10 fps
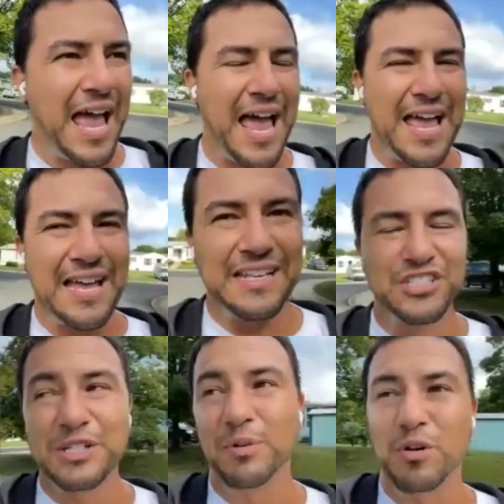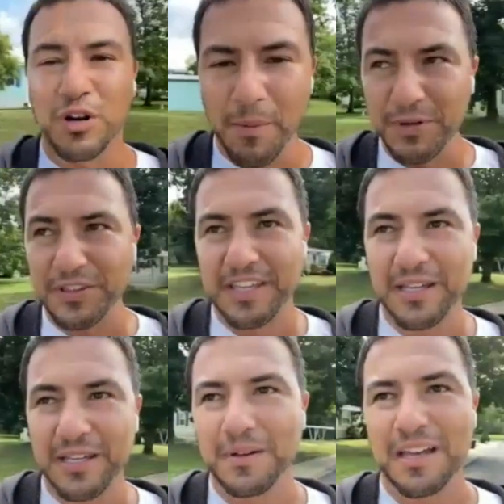And she broke up with
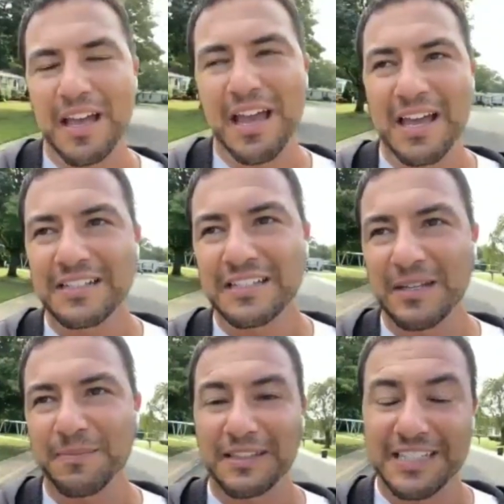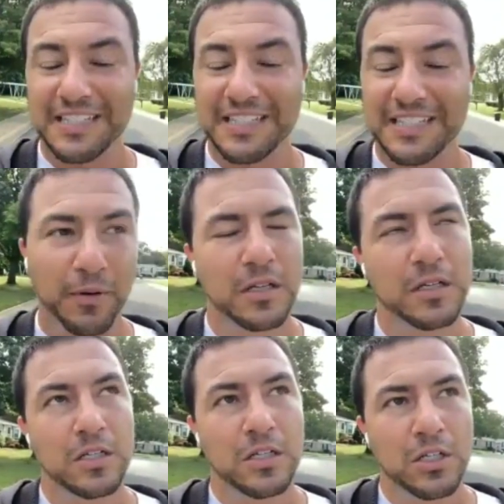him and he made this album